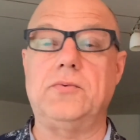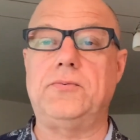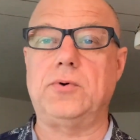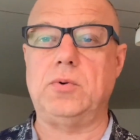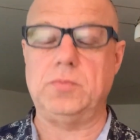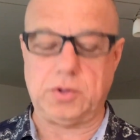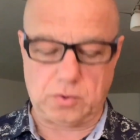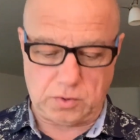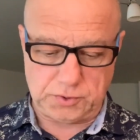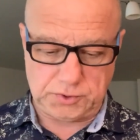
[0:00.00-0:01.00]
from the
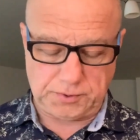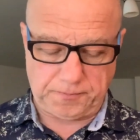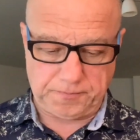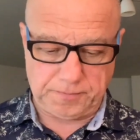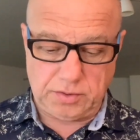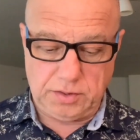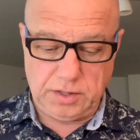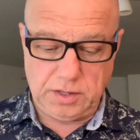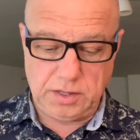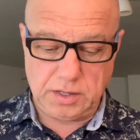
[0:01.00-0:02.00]
course.
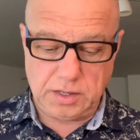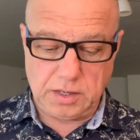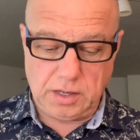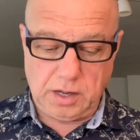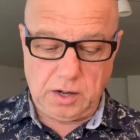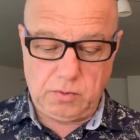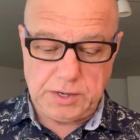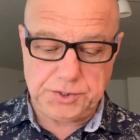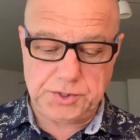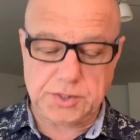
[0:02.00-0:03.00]
The
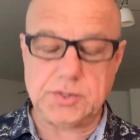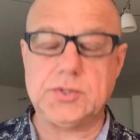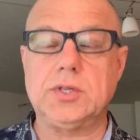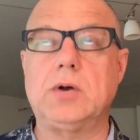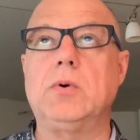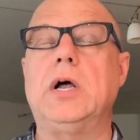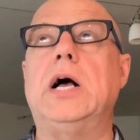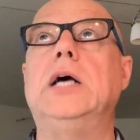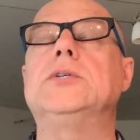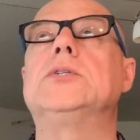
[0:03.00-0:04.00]
questions that were
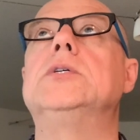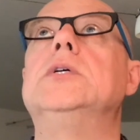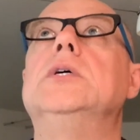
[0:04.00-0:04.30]
asked